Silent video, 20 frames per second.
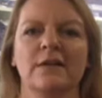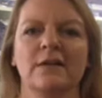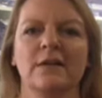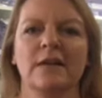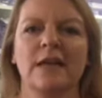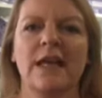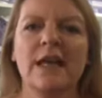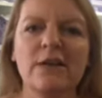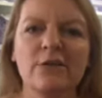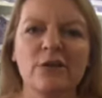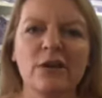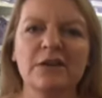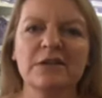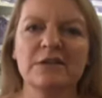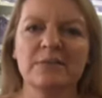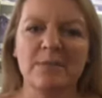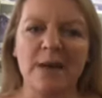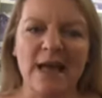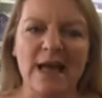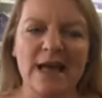
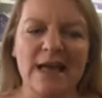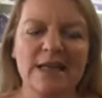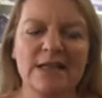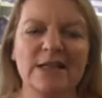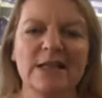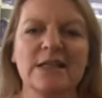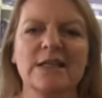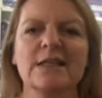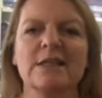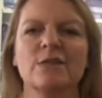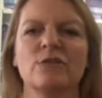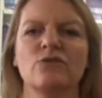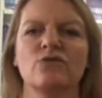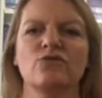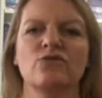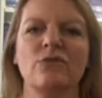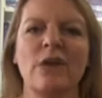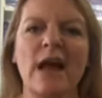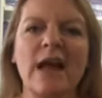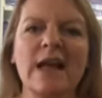Kieran's bed,
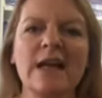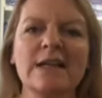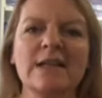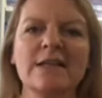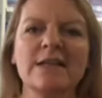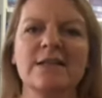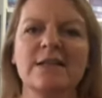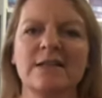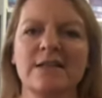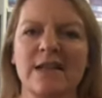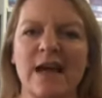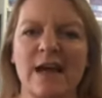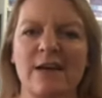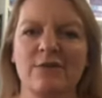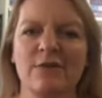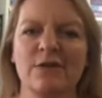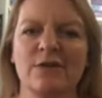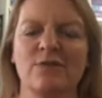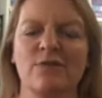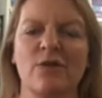dragged it to
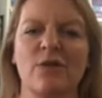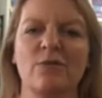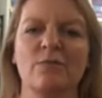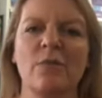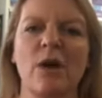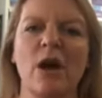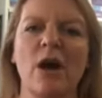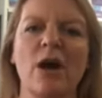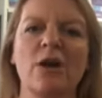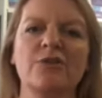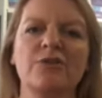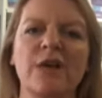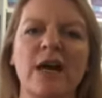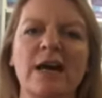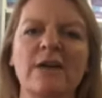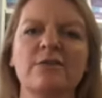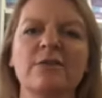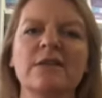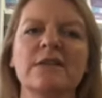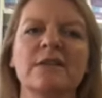Dara's room.
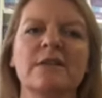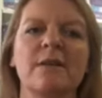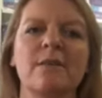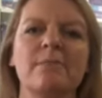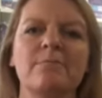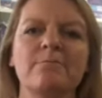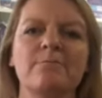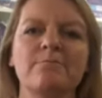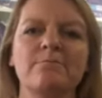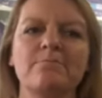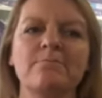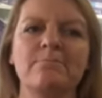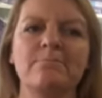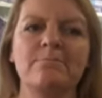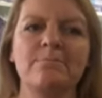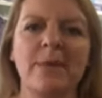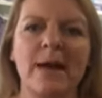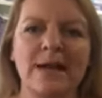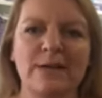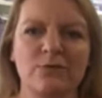Dara's
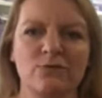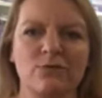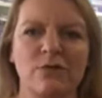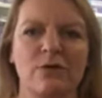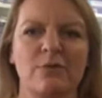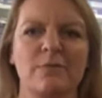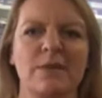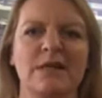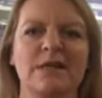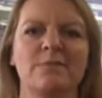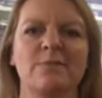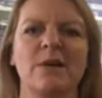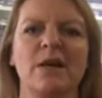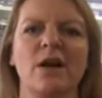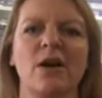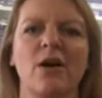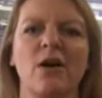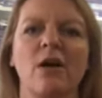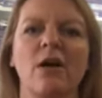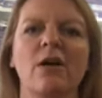bedroom is
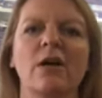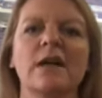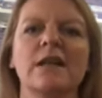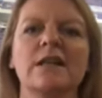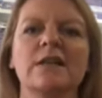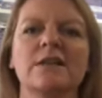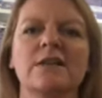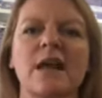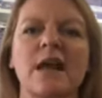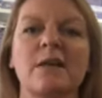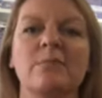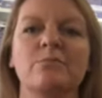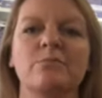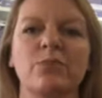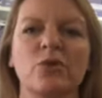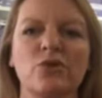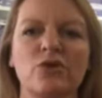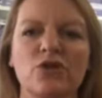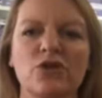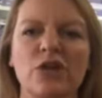behind a
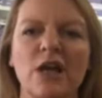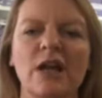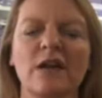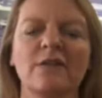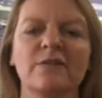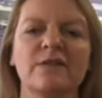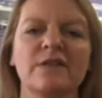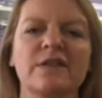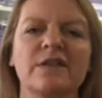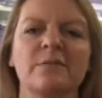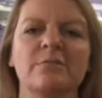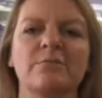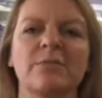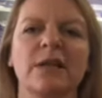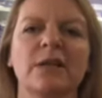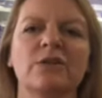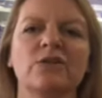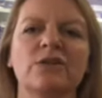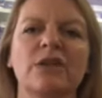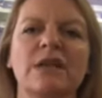bookshelf. It's a
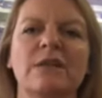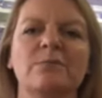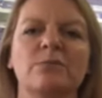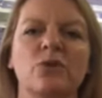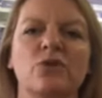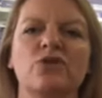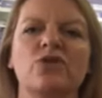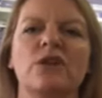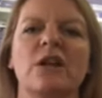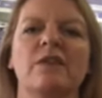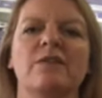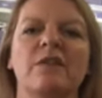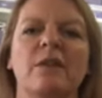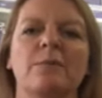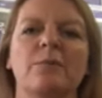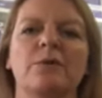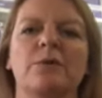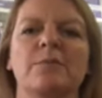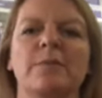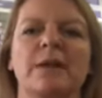built-in bookshelf. I'll
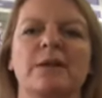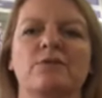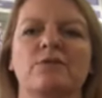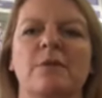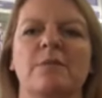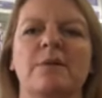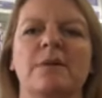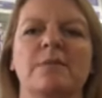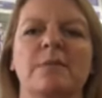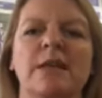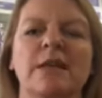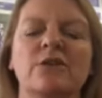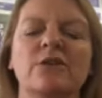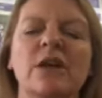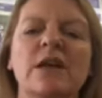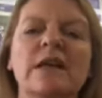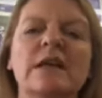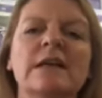put a picture up in a minute.